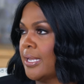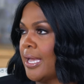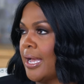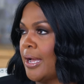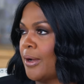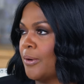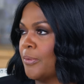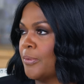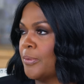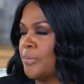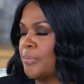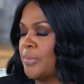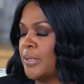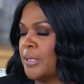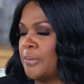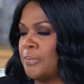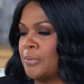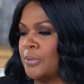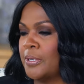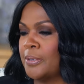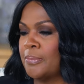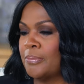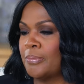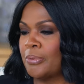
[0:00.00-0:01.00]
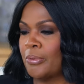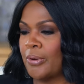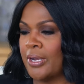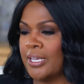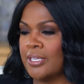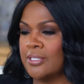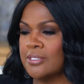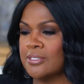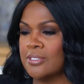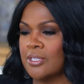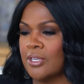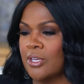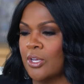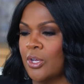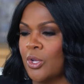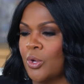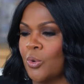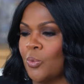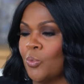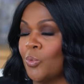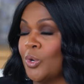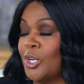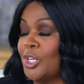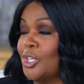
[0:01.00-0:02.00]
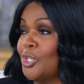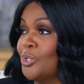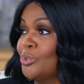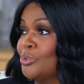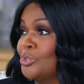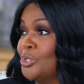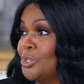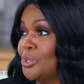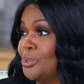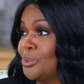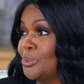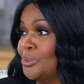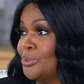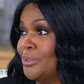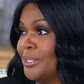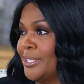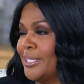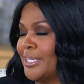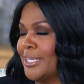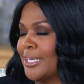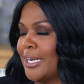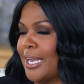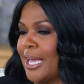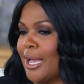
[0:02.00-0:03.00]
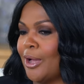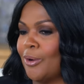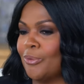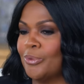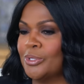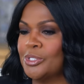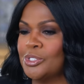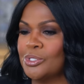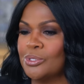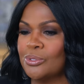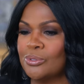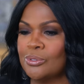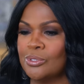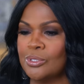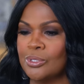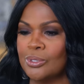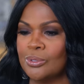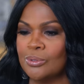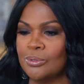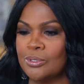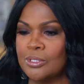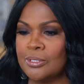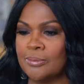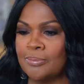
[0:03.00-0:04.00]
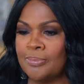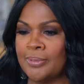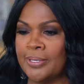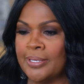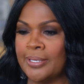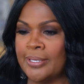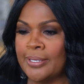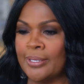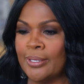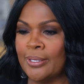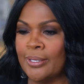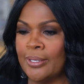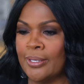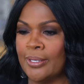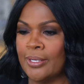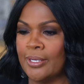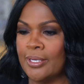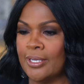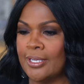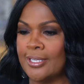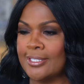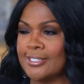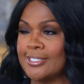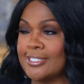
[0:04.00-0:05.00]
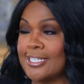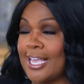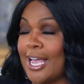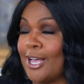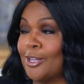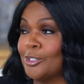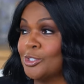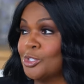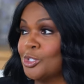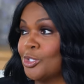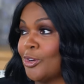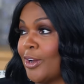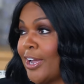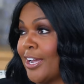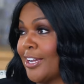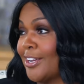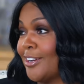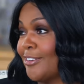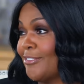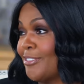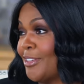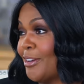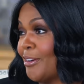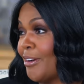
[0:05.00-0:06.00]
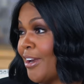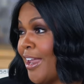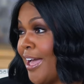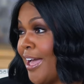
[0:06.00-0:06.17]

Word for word: mm-hmm. how when people embrace what you do and allow what you do to be a soundtrack of their